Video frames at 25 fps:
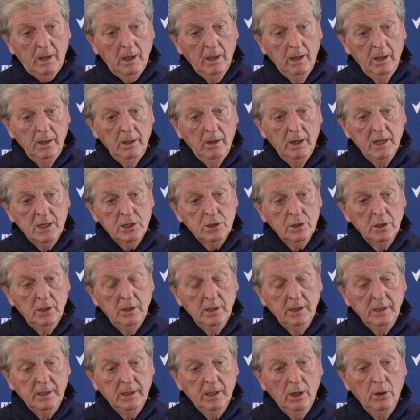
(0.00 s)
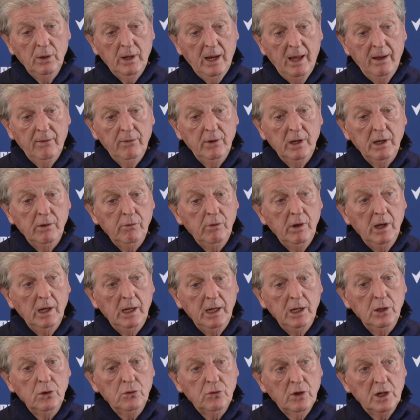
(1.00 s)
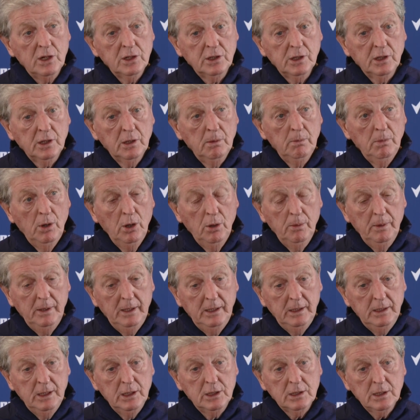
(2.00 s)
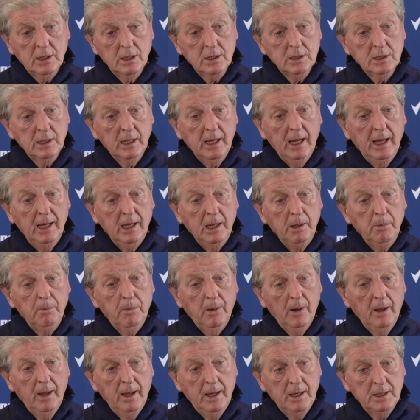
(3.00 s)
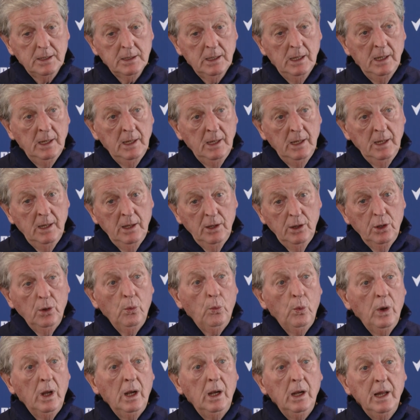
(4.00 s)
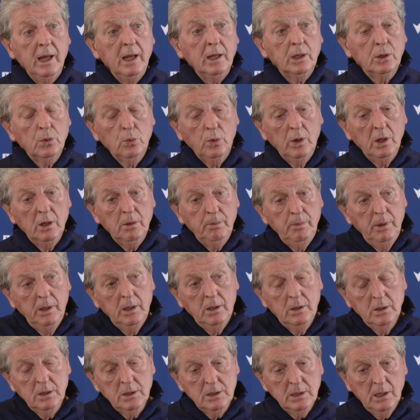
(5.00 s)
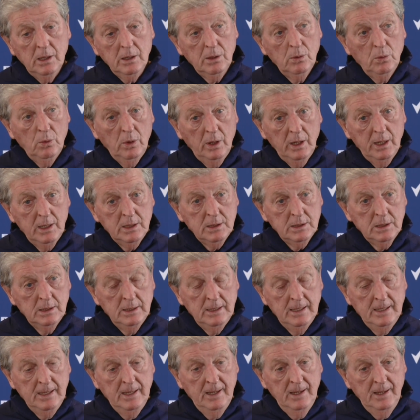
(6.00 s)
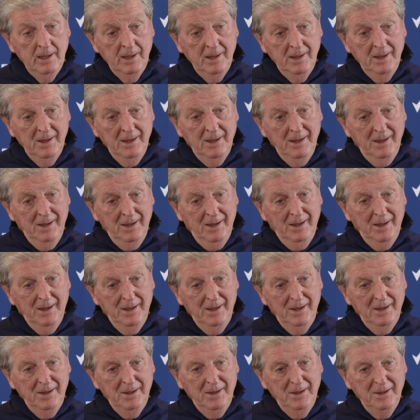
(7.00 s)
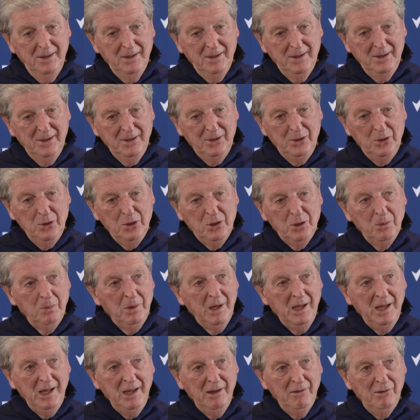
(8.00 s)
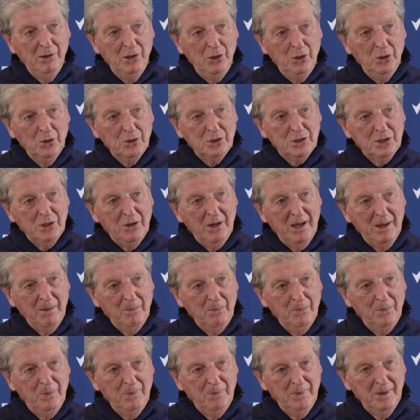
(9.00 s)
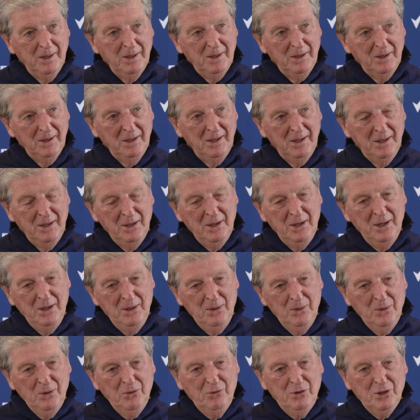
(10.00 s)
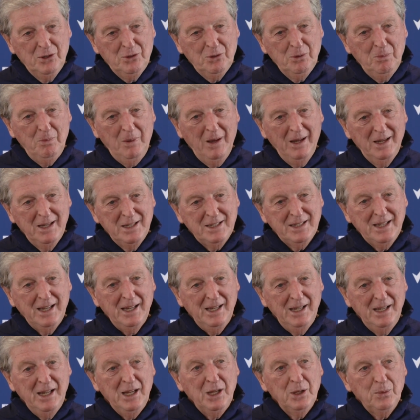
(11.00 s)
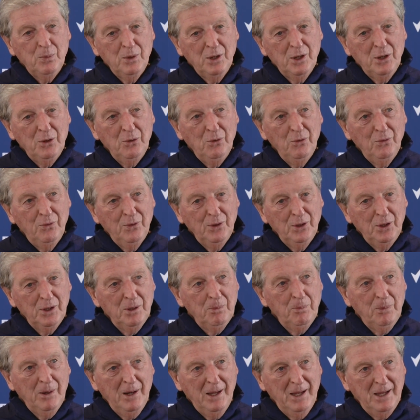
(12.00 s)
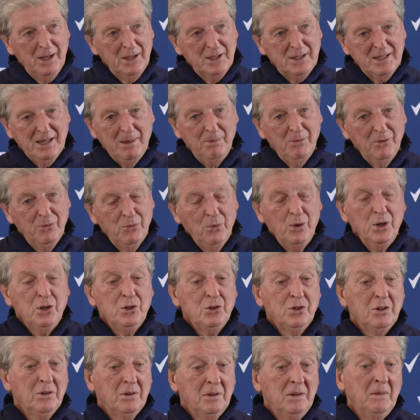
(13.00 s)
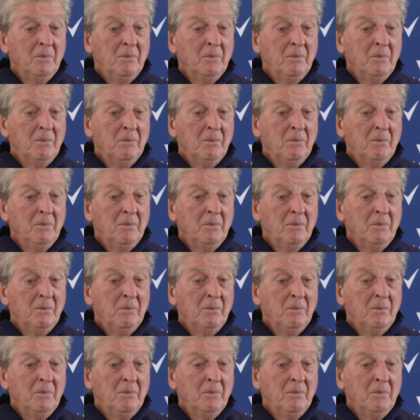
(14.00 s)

and I certainly don't have any real interest at the moment in discussing any players that we're linked with, because otherwise Uh, you can be here a long time. Uh, Crystal Palace get linked with an awful lot of players, some of which